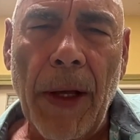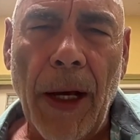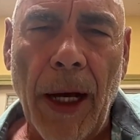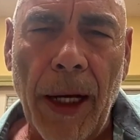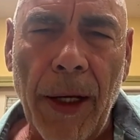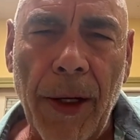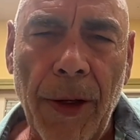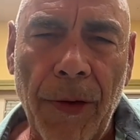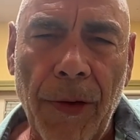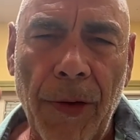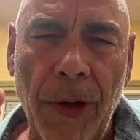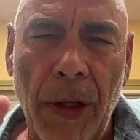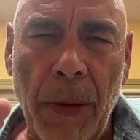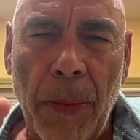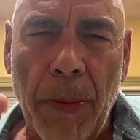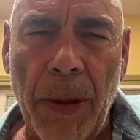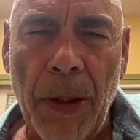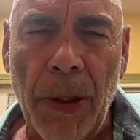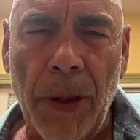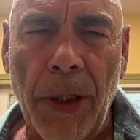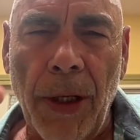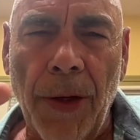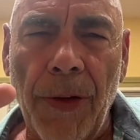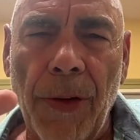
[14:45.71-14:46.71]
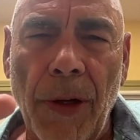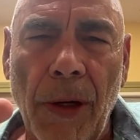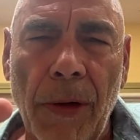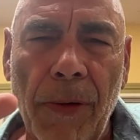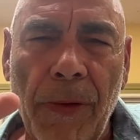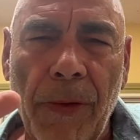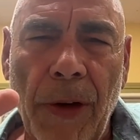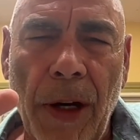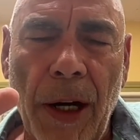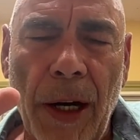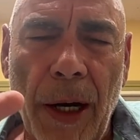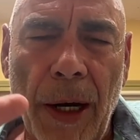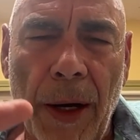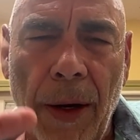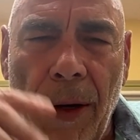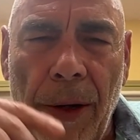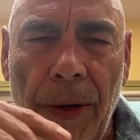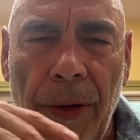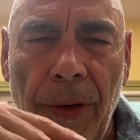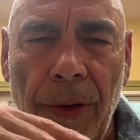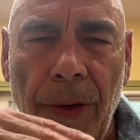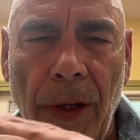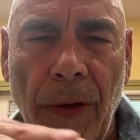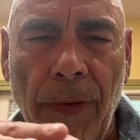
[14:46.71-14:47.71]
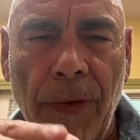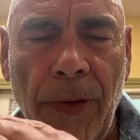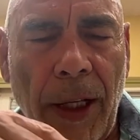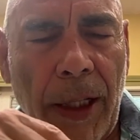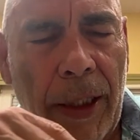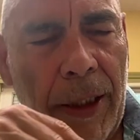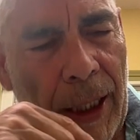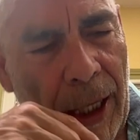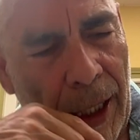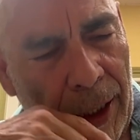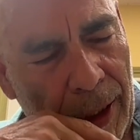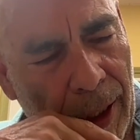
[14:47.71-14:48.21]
I could see the buildings on fire and stuff like that.